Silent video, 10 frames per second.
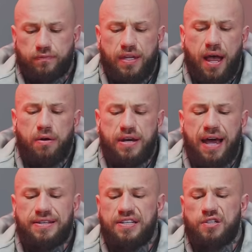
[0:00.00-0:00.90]
Now,
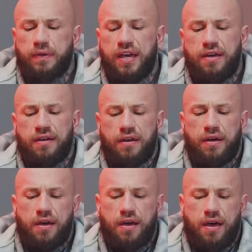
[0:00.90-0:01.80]
that is a split
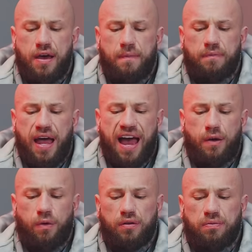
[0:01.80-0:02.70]
uh, that I
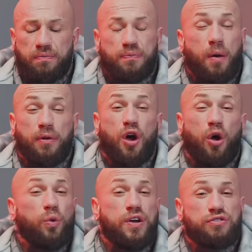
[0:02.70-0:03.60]
will probably
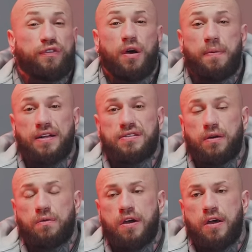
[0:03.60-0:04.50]
always refer back to.